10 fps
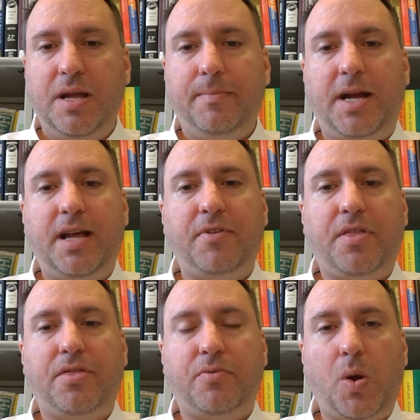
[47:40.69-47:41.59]
might have a
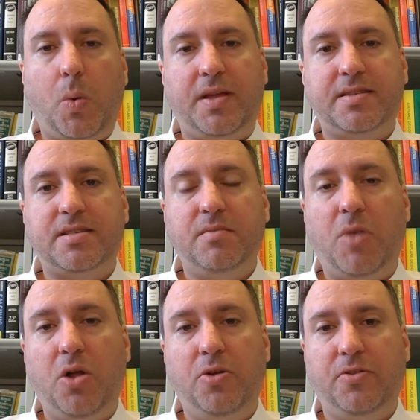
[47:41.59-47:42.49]
throat that's
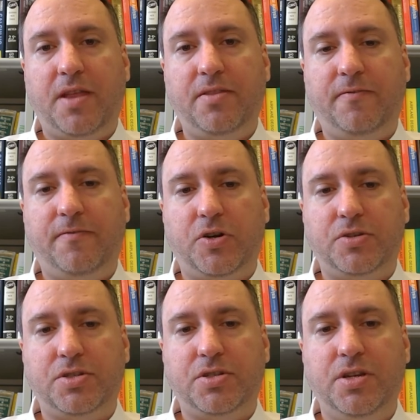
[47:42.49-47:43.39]
smaller than the
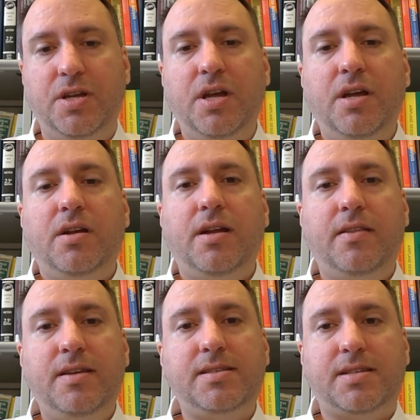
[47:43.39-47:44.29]
first. In
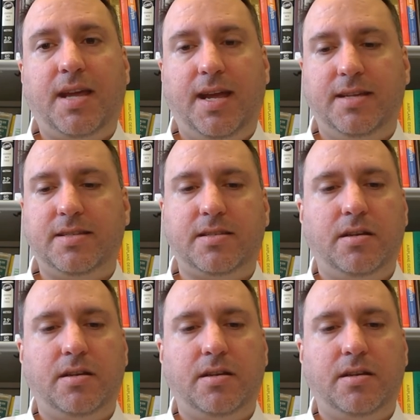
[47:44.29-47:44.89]
this case,